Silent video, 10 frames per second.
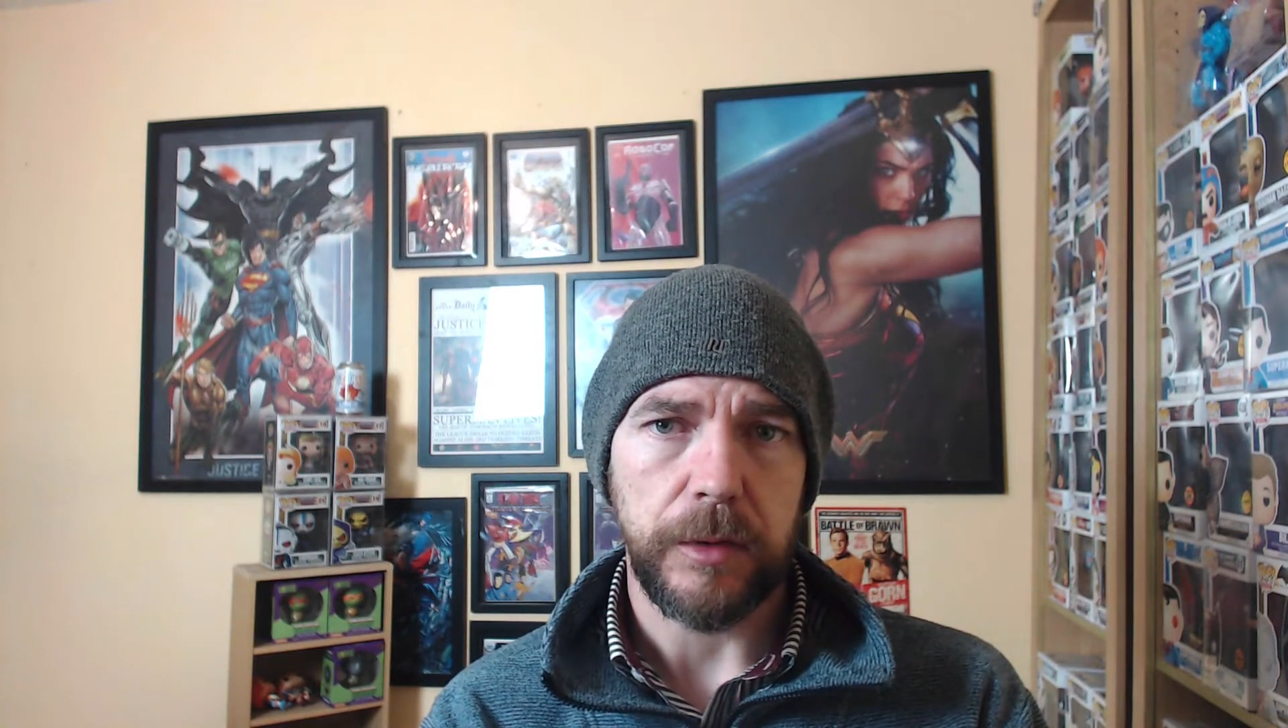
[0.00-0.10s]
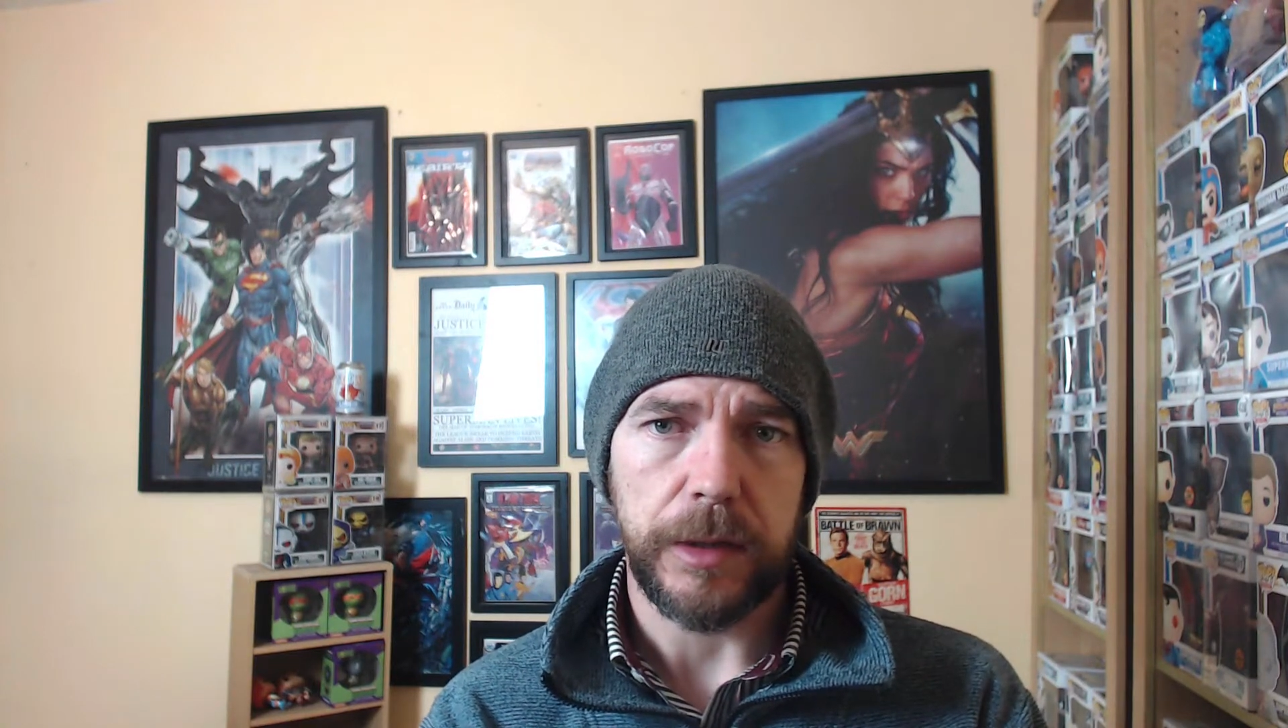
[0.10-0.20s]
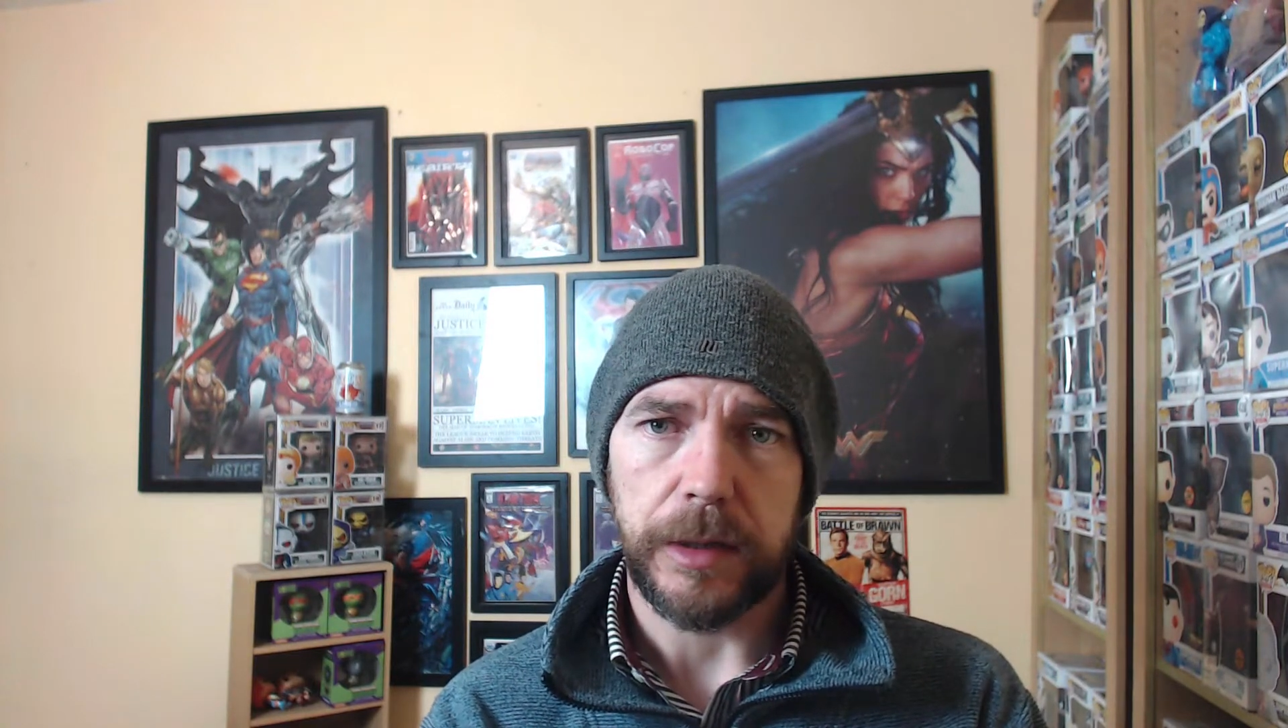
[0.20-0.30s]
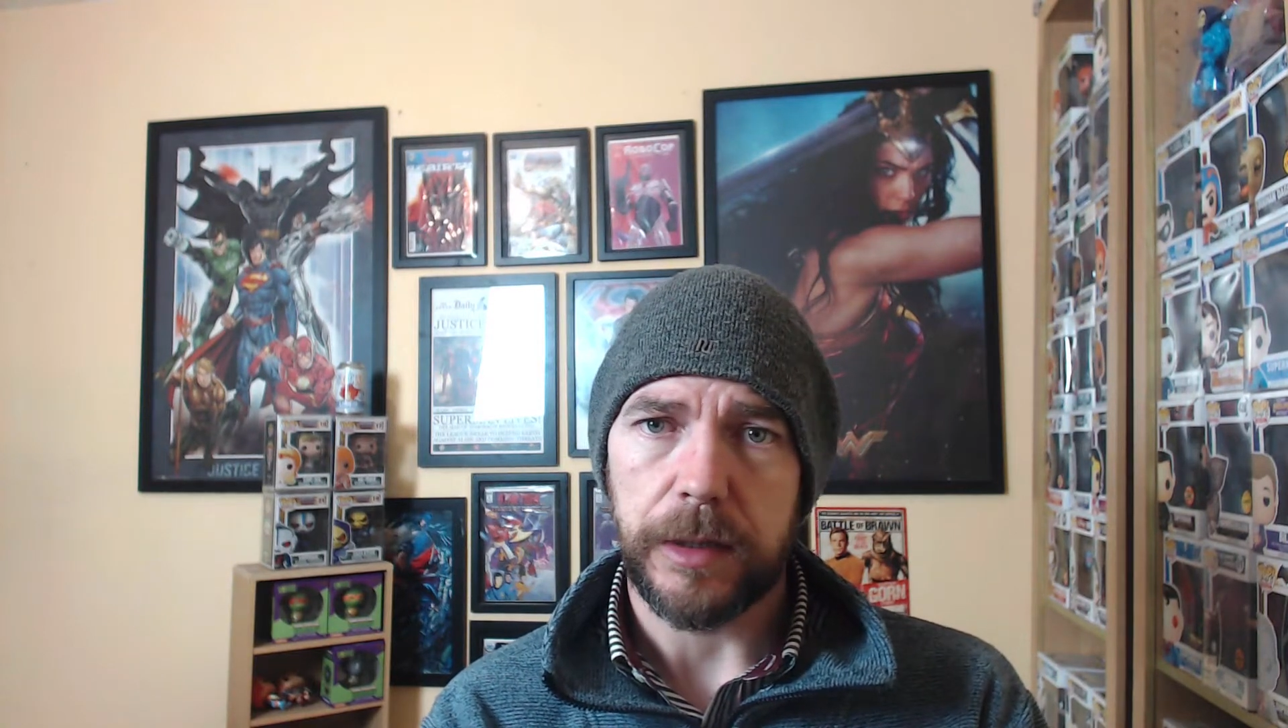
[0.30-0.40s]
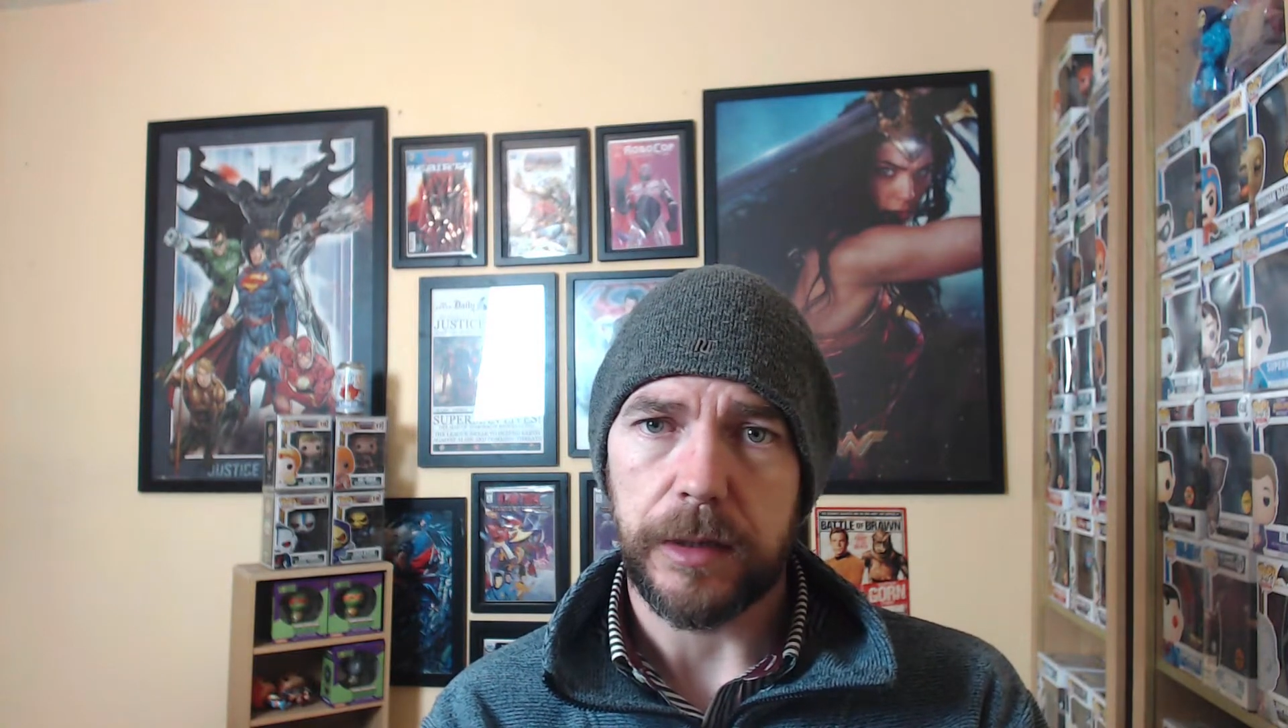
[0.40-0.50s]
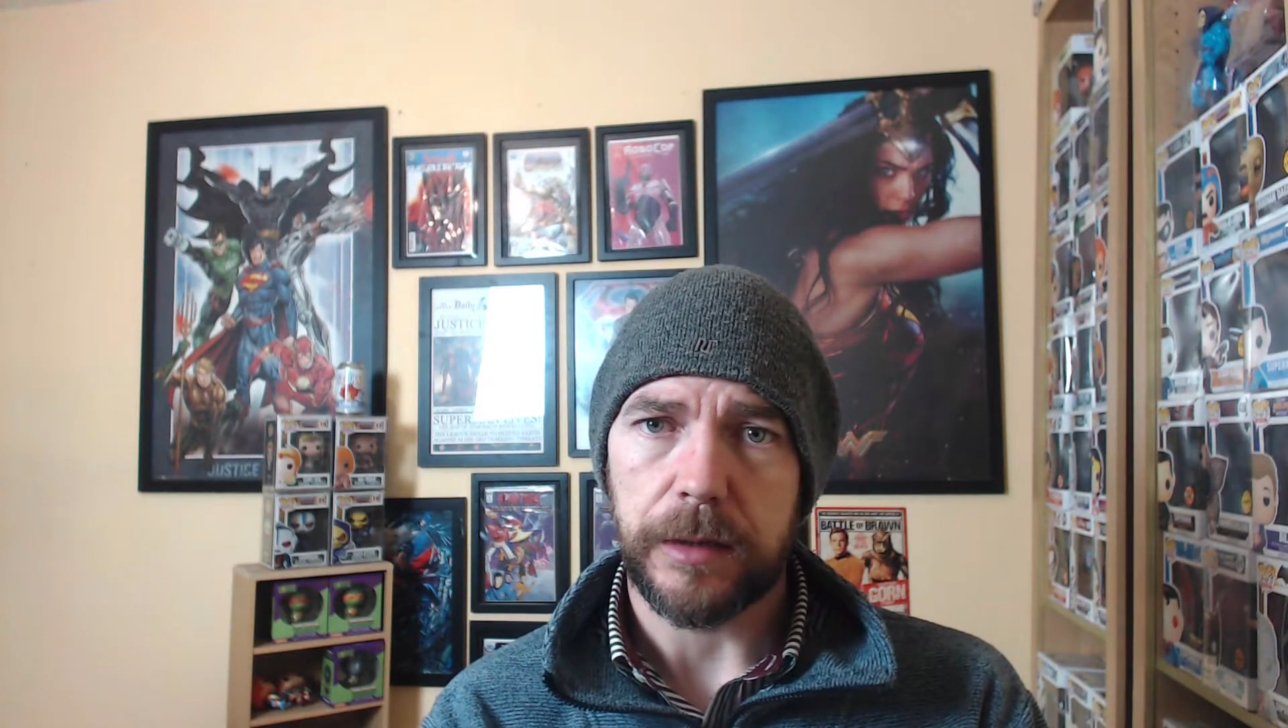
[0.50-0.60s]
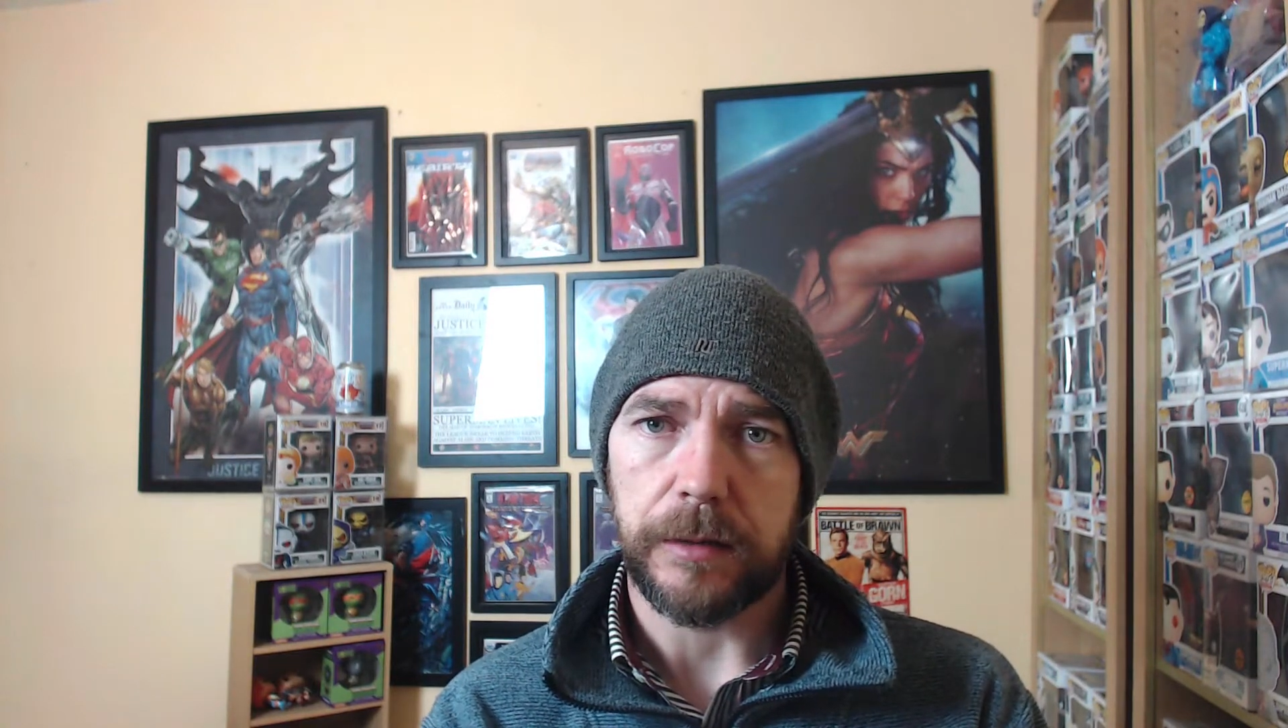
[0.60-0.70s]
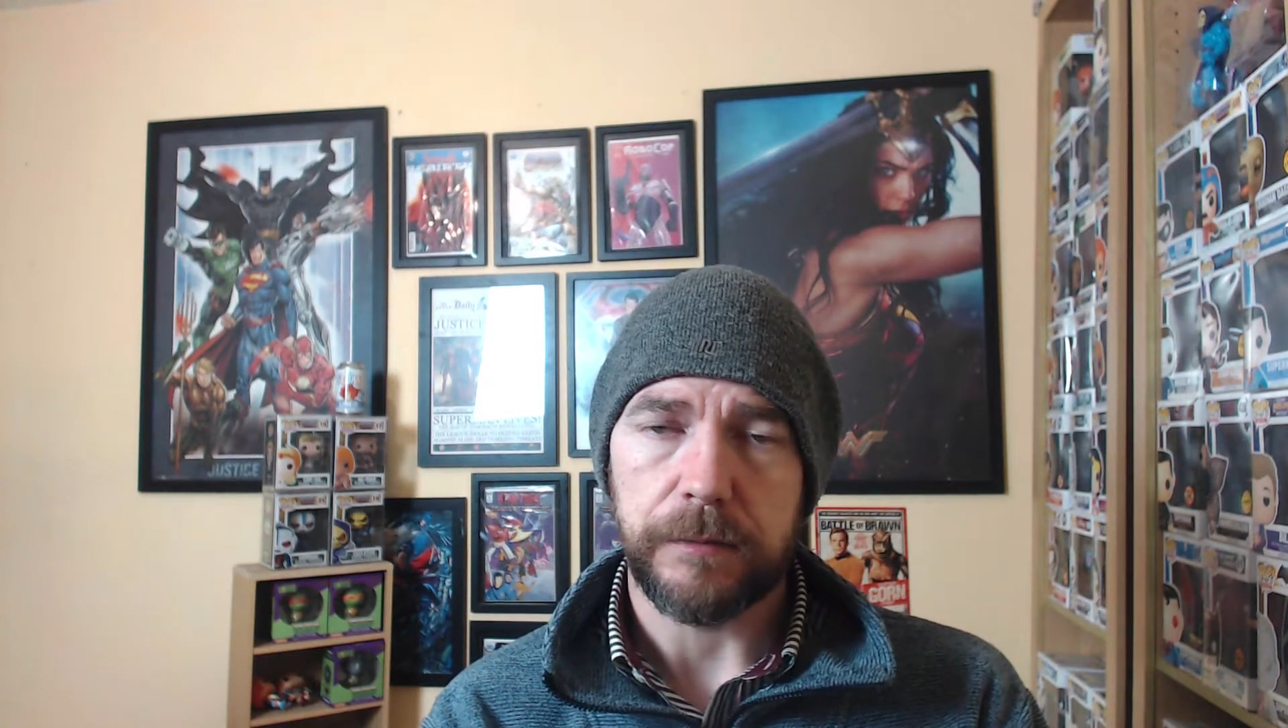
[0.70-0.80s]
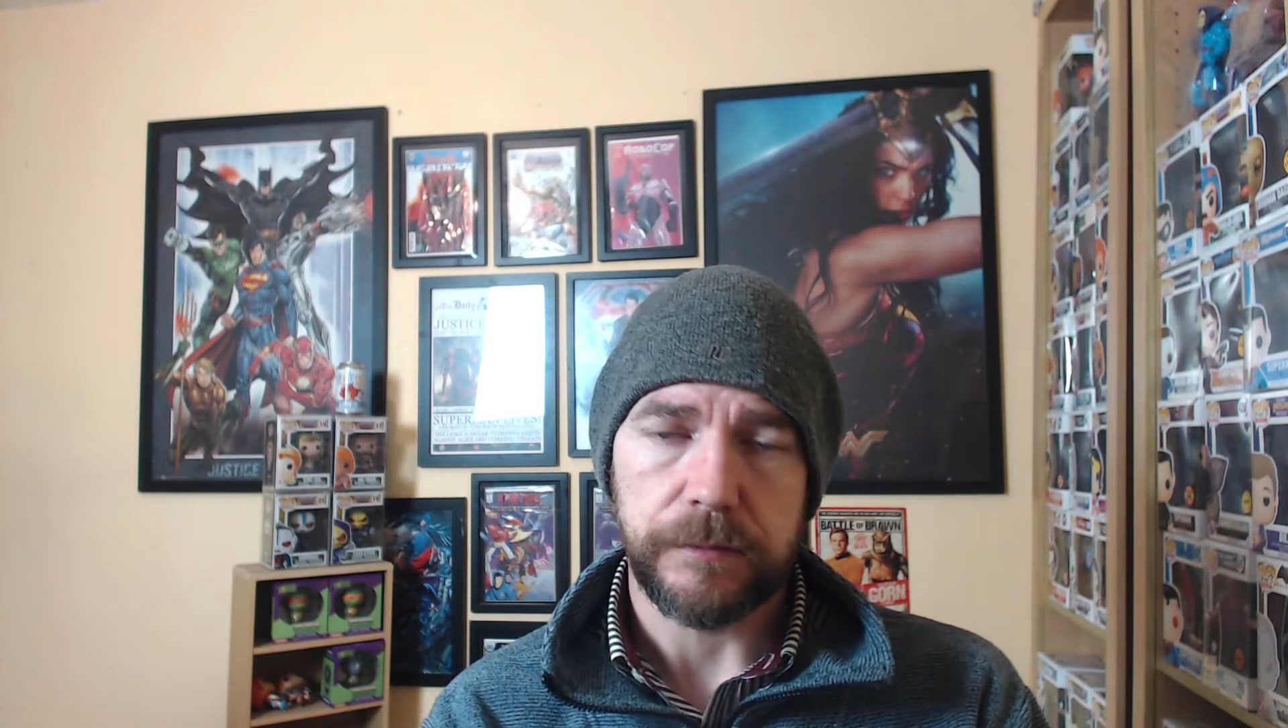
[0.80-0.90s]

in the